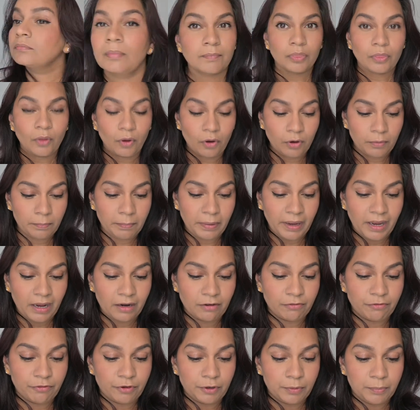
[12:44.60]
Not
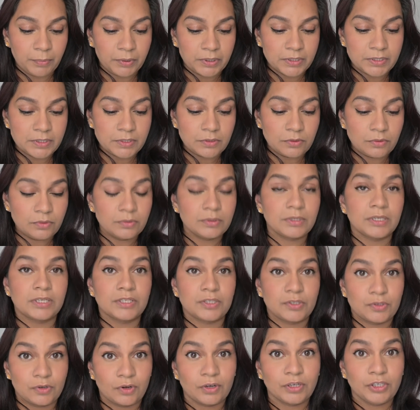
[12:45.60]
bad for a person who
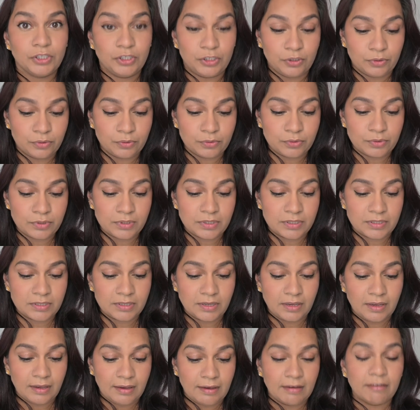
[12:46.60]
does not
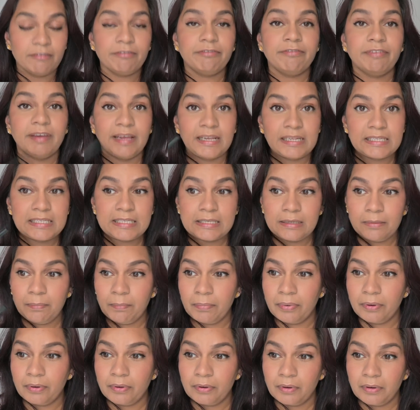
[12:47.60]
use felt
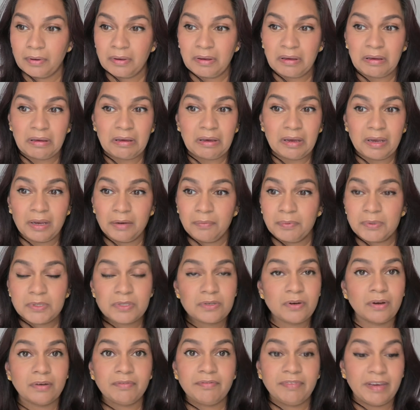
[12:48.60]
tip. It
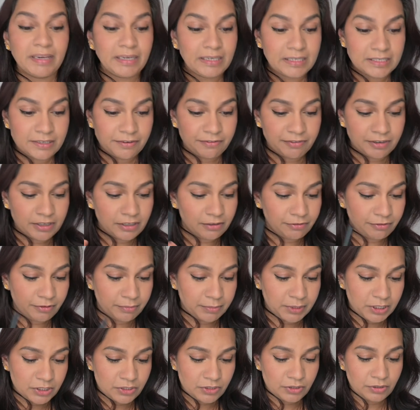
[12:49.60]
was not very difficult for
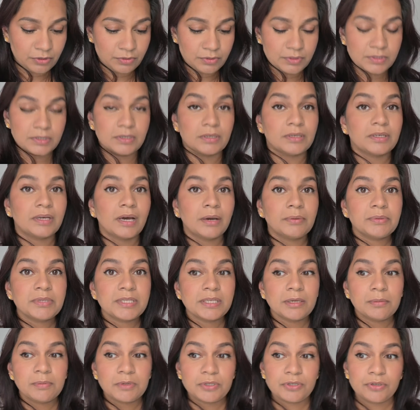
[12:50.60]
me to use it. I was
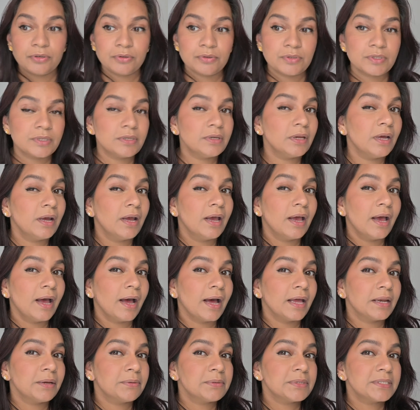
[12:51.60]
able to use it,
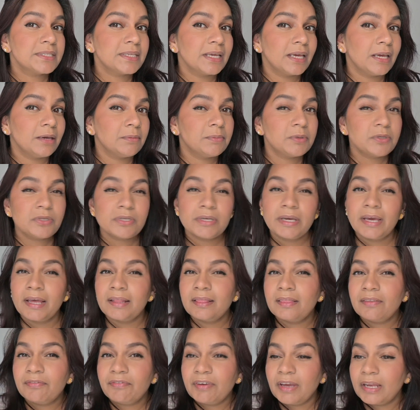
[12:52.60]
and I was able to
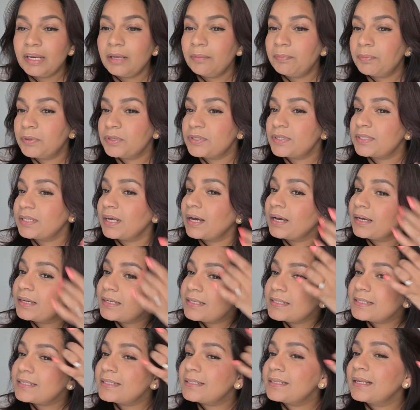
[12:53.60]
get the very
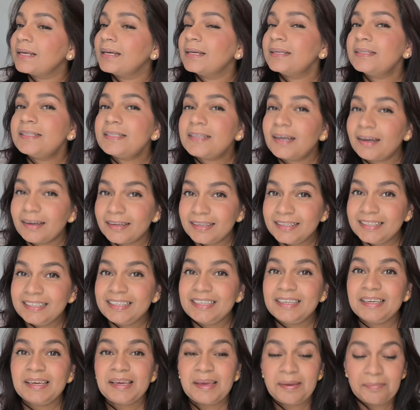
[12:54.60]
precise
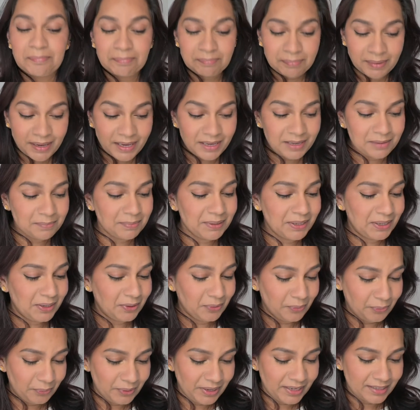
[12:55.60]
tiny
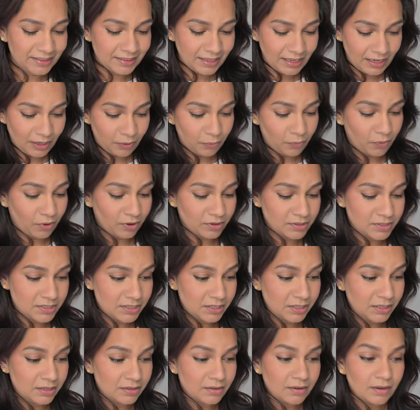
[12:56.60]
baby wing that I
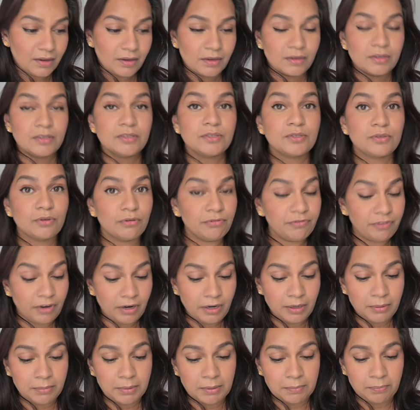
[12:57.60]
wanted. So far
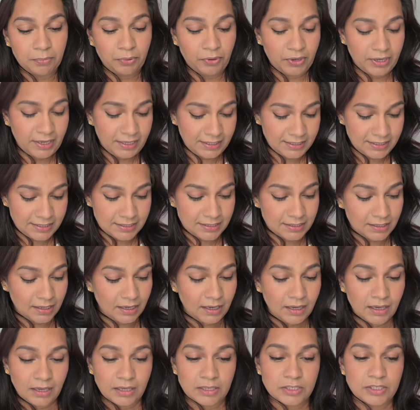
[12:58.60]
I'm impressed.
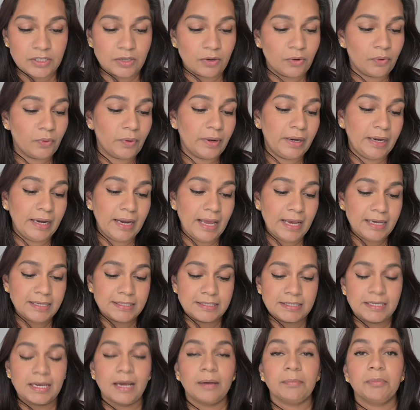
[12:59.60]
So
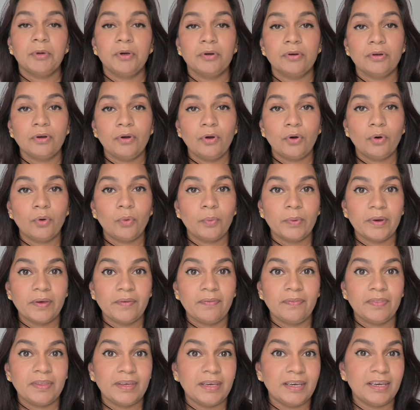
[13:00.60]
next I'm gonna go
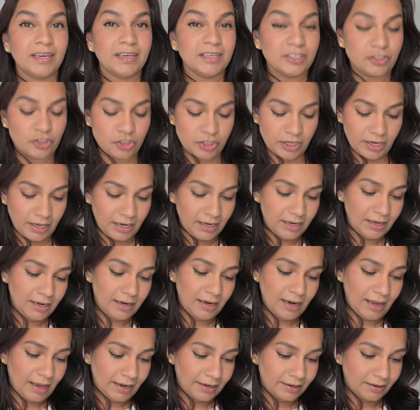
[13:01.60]
with the gel
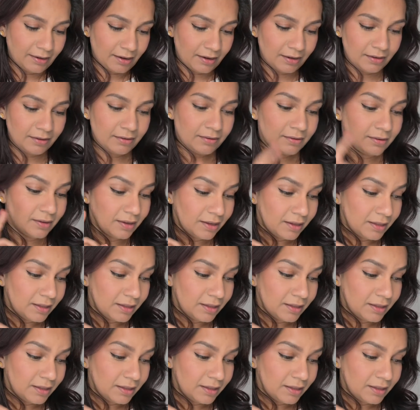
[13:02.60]
liner.